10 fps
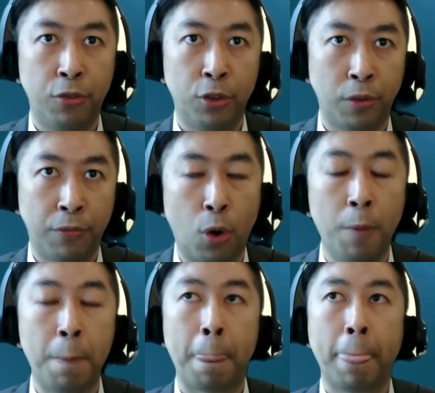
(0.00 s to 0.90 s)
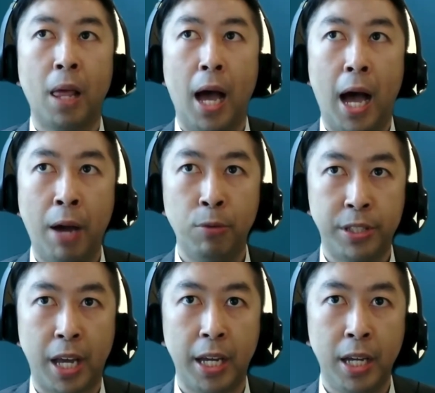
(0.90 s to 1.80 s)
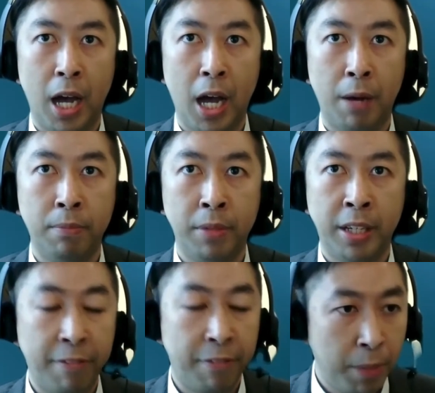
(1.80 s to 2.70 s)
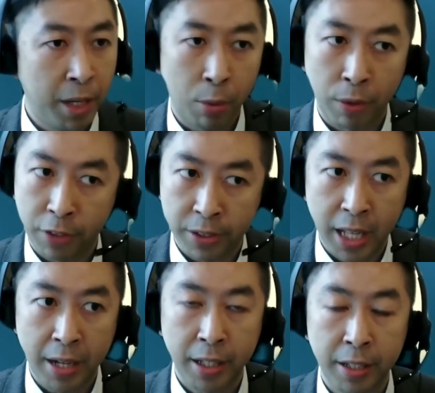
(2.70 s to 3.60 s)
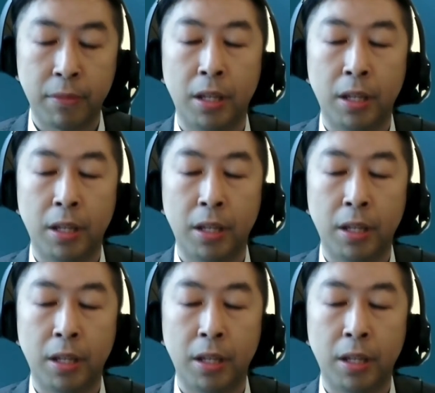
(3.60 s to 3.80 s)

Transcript: First of all, I would say get familiar with the standard.